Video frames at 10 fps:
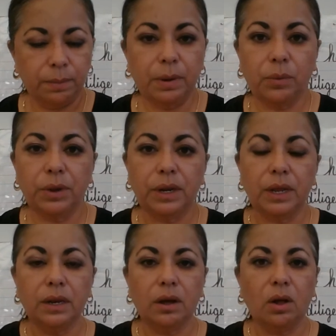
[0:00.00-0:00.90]
But we
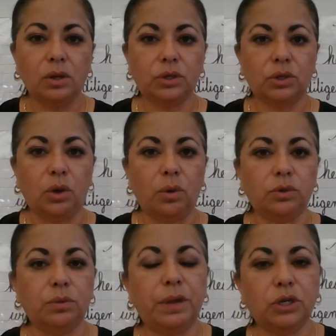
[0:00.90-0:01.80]
need also
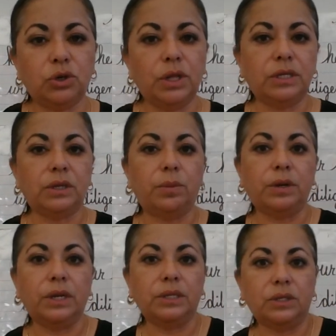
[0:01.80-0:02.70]
to make sure that
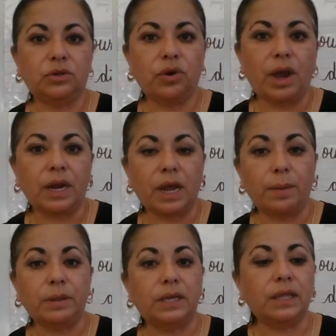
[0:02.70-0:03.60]
someone doesn't try to
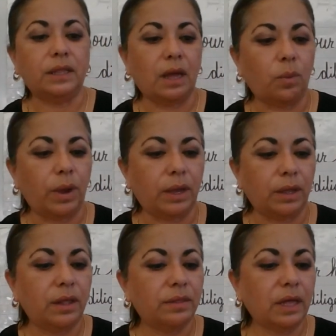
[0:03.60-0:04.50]
come and take that away.
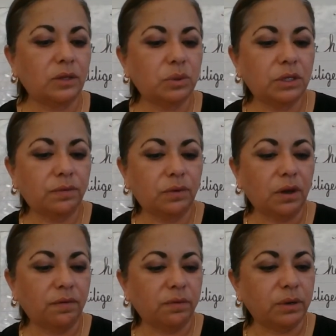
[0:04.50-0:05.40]
That's what civil
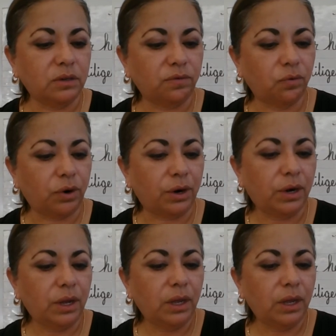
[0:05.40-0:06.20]
government is for.